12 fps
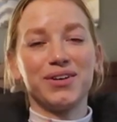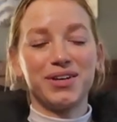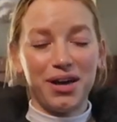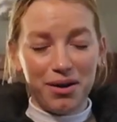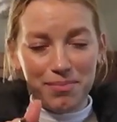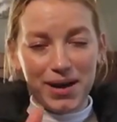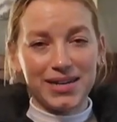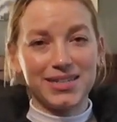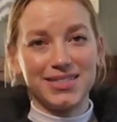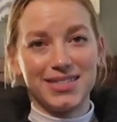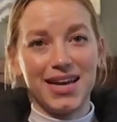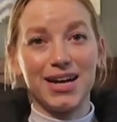and come back
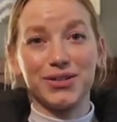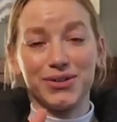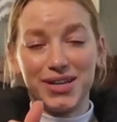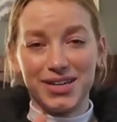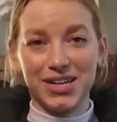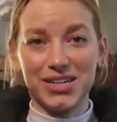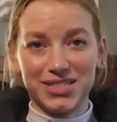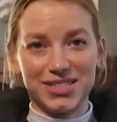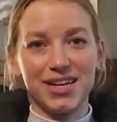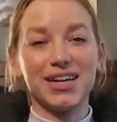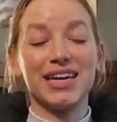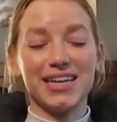to Seattle and got
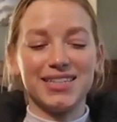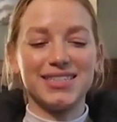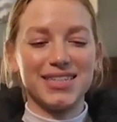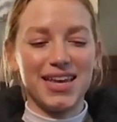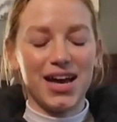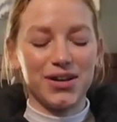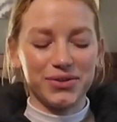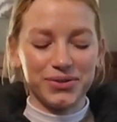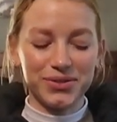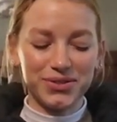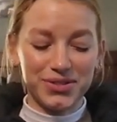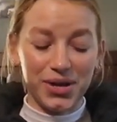stuck in Seattle.
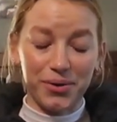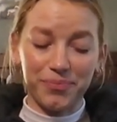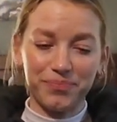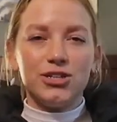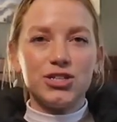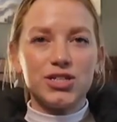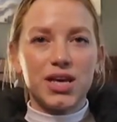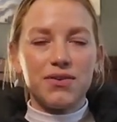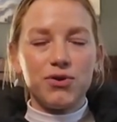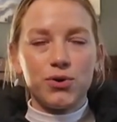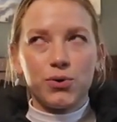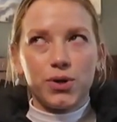So just to give
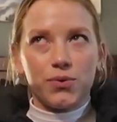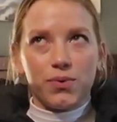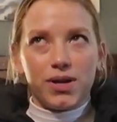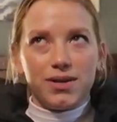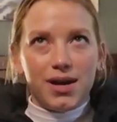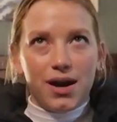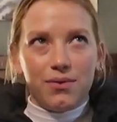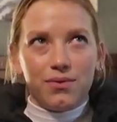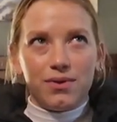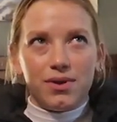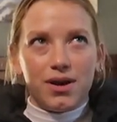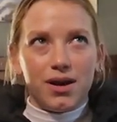you a quick
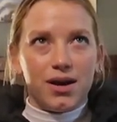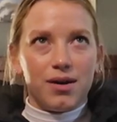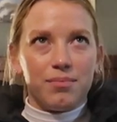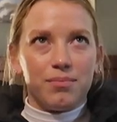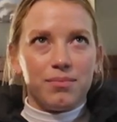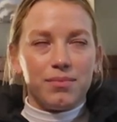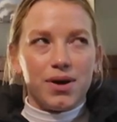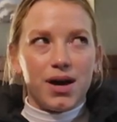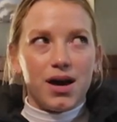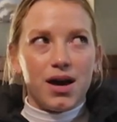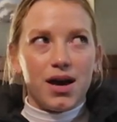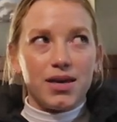rundown.
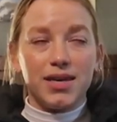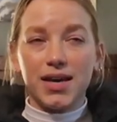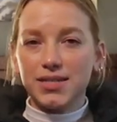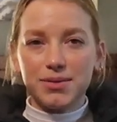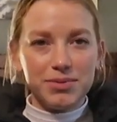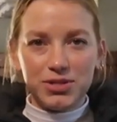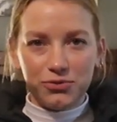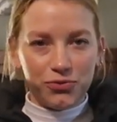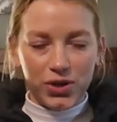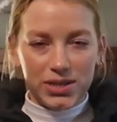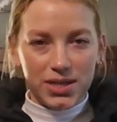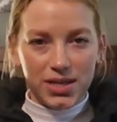Yes, I'm still
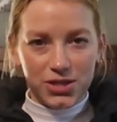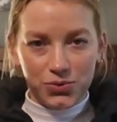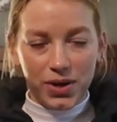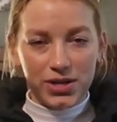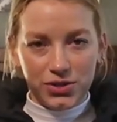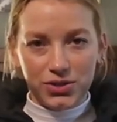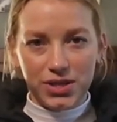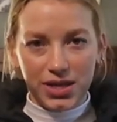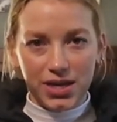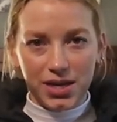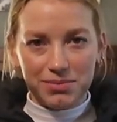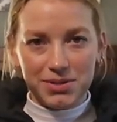freezing. That's why I turned the
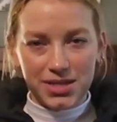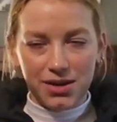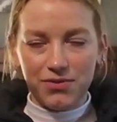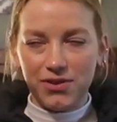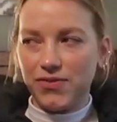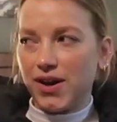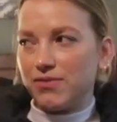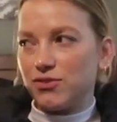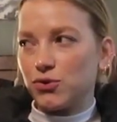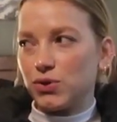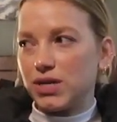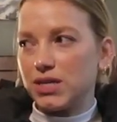heat up to 75
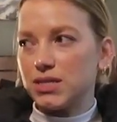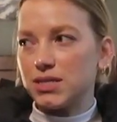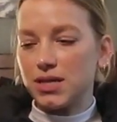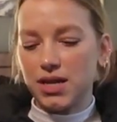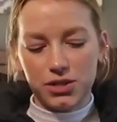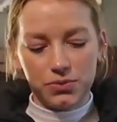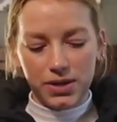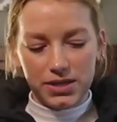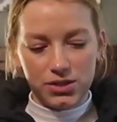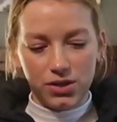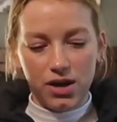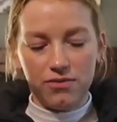degrees. That's why I
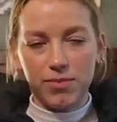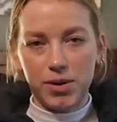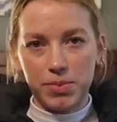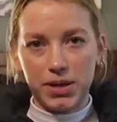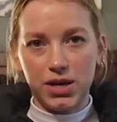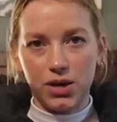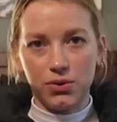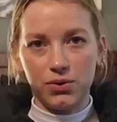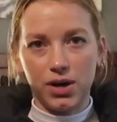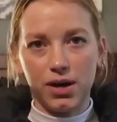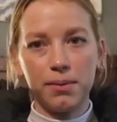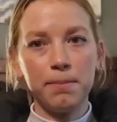still have my big coat
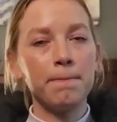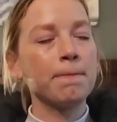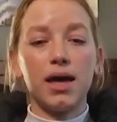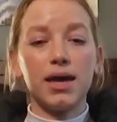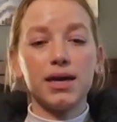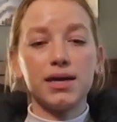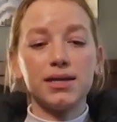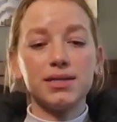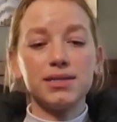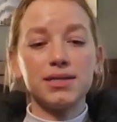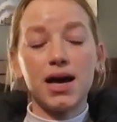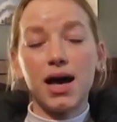on.
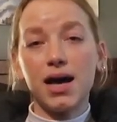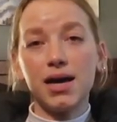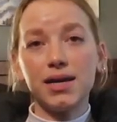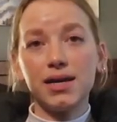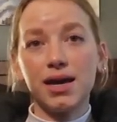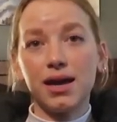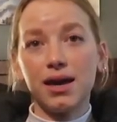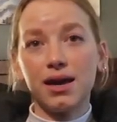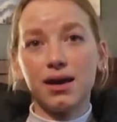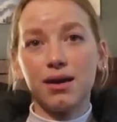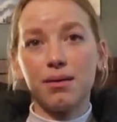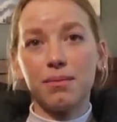And I
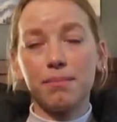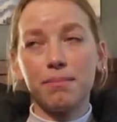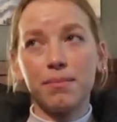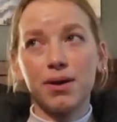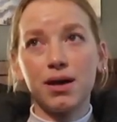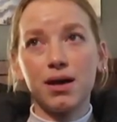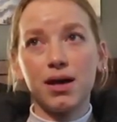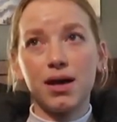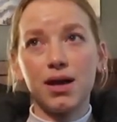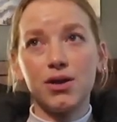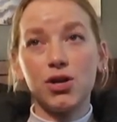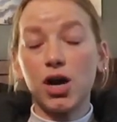
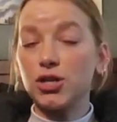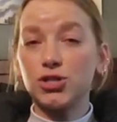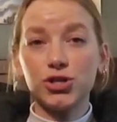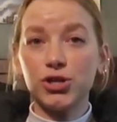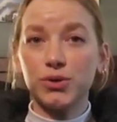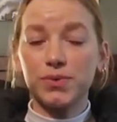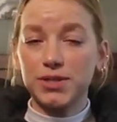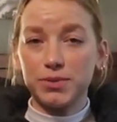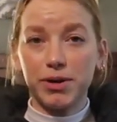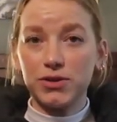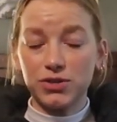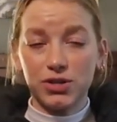am not sure what
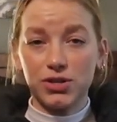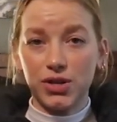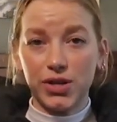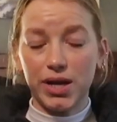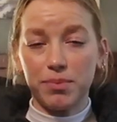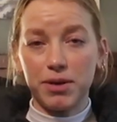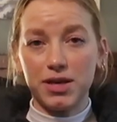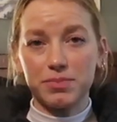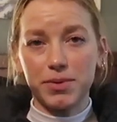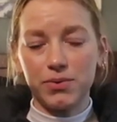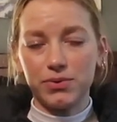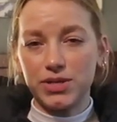tomorrow's gonna look like because
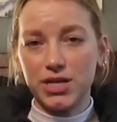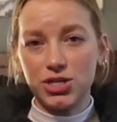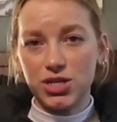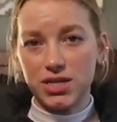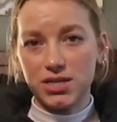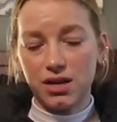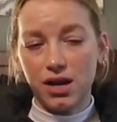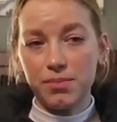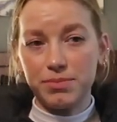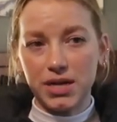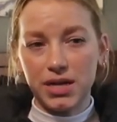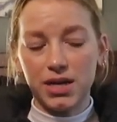my rotation has not
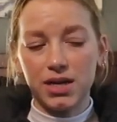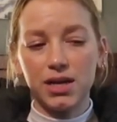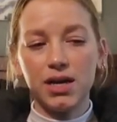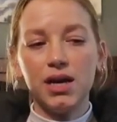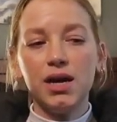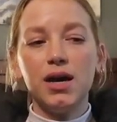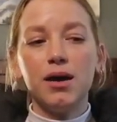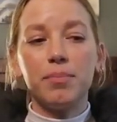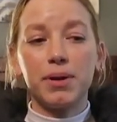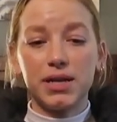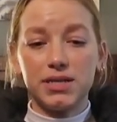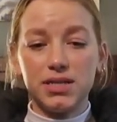updated.
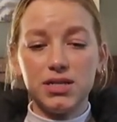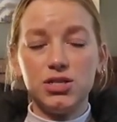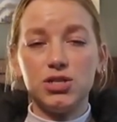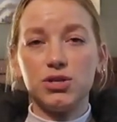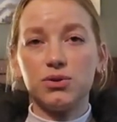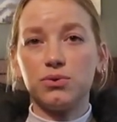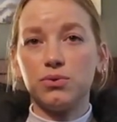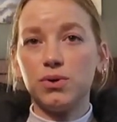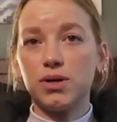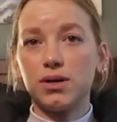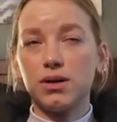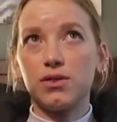But I did
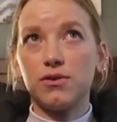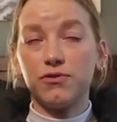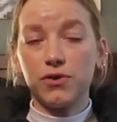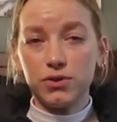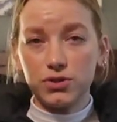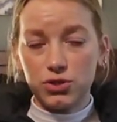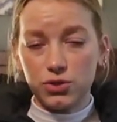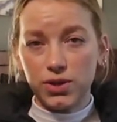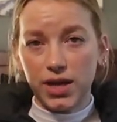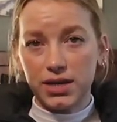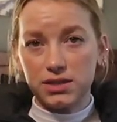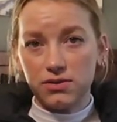do the first two
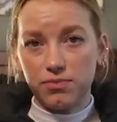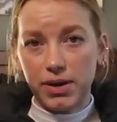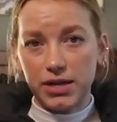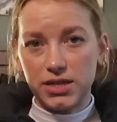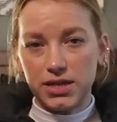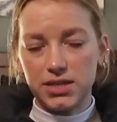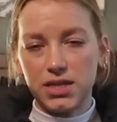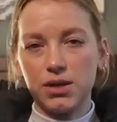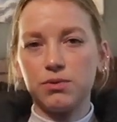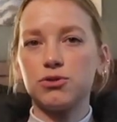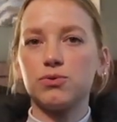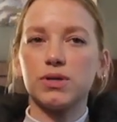legs of my day today,
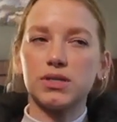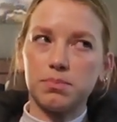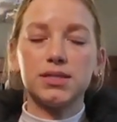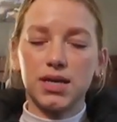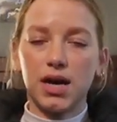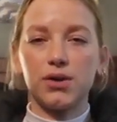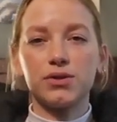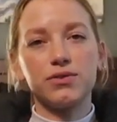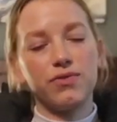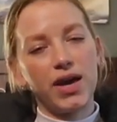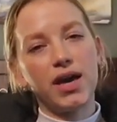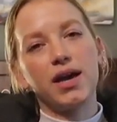which was Seattle to
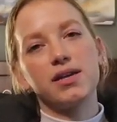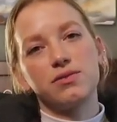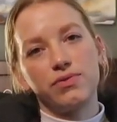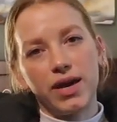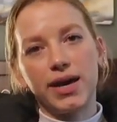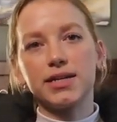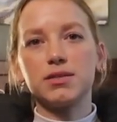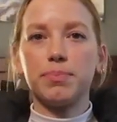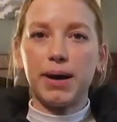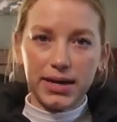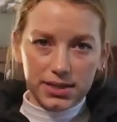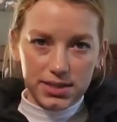Vegas, Vegas
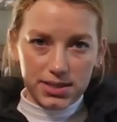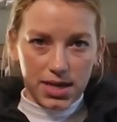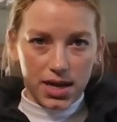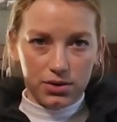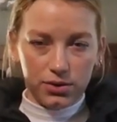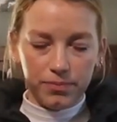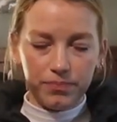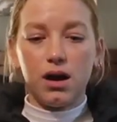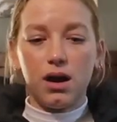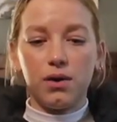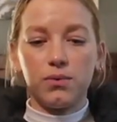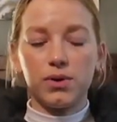back to Seattle.
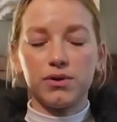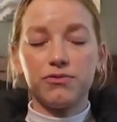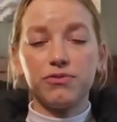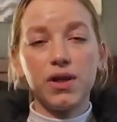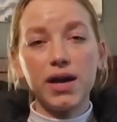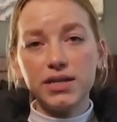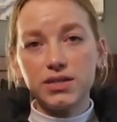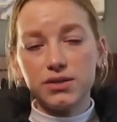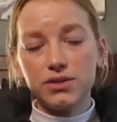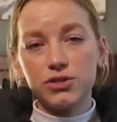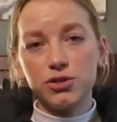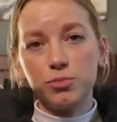Our flight
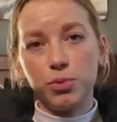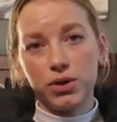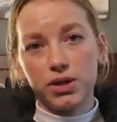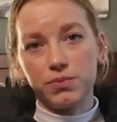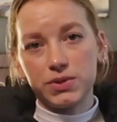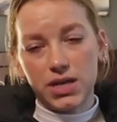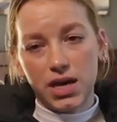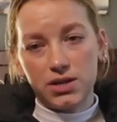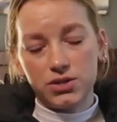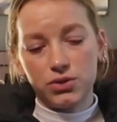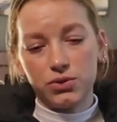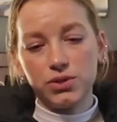to Portland was
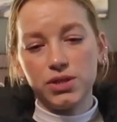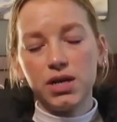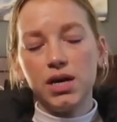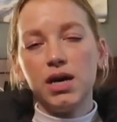canceled.